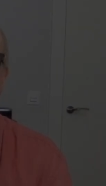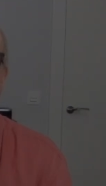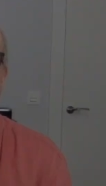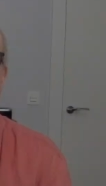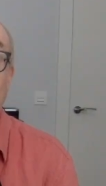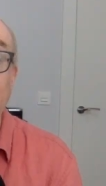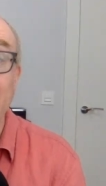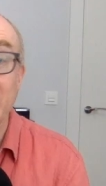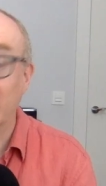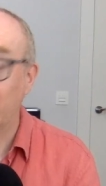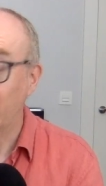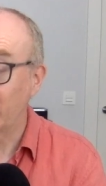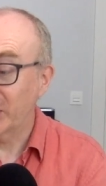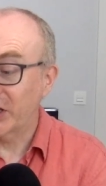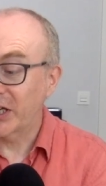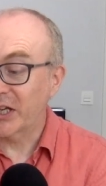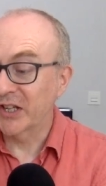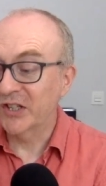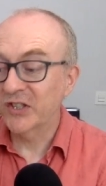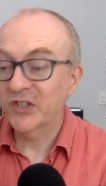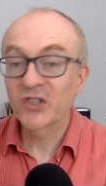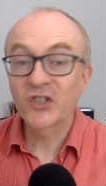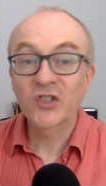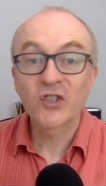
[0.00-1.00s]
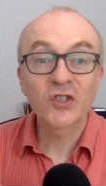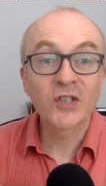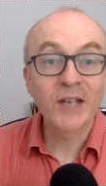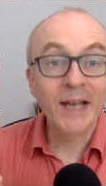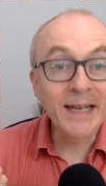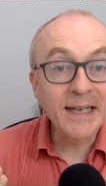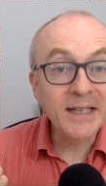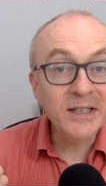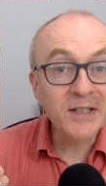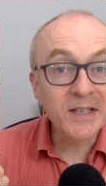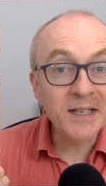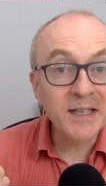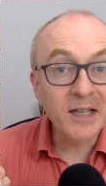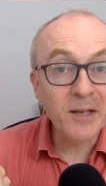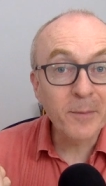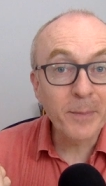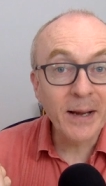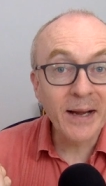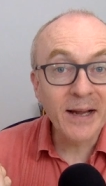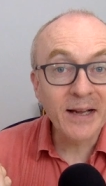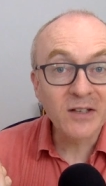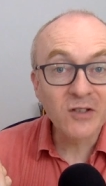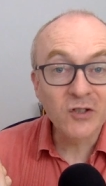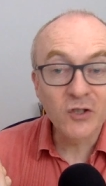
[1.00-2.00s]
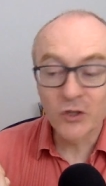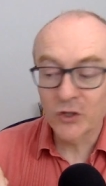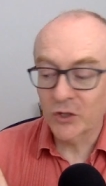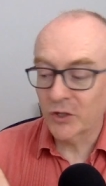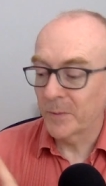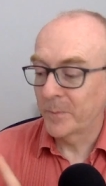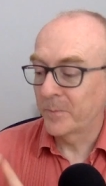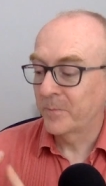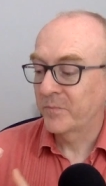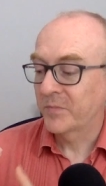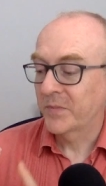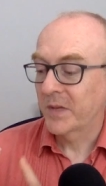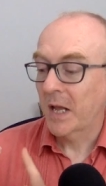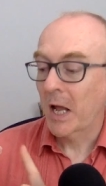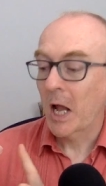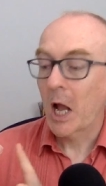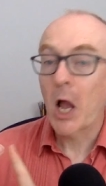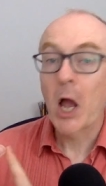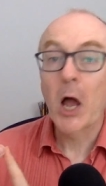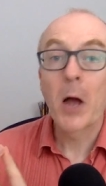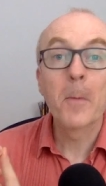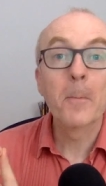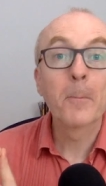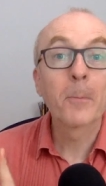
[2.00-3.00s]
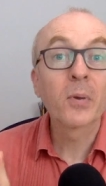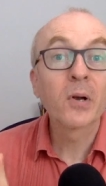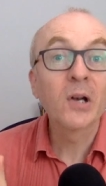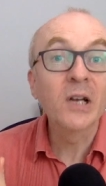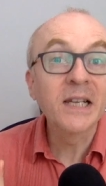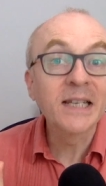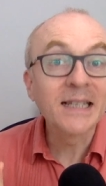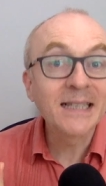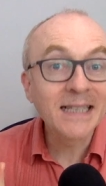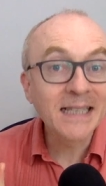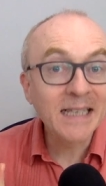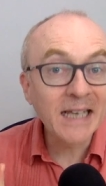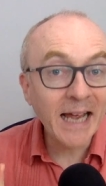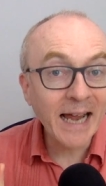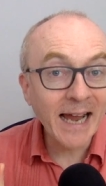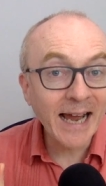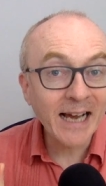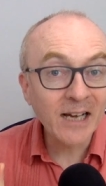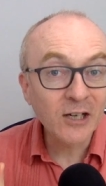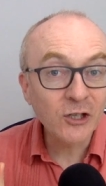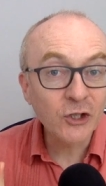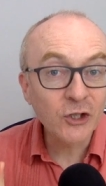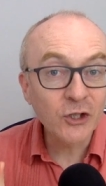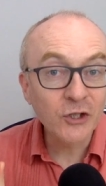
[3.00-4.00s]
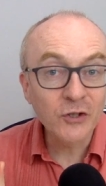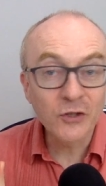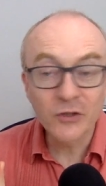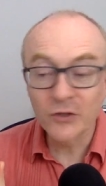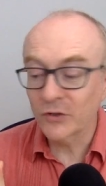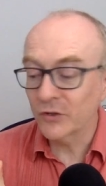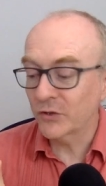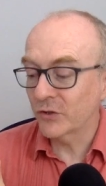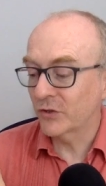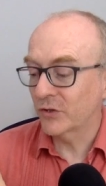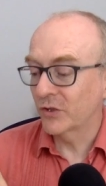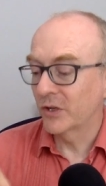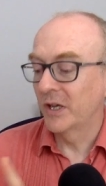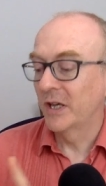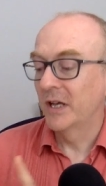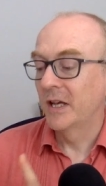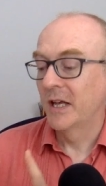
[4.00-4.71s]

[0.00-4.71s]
going to look at states in the past, completed actions,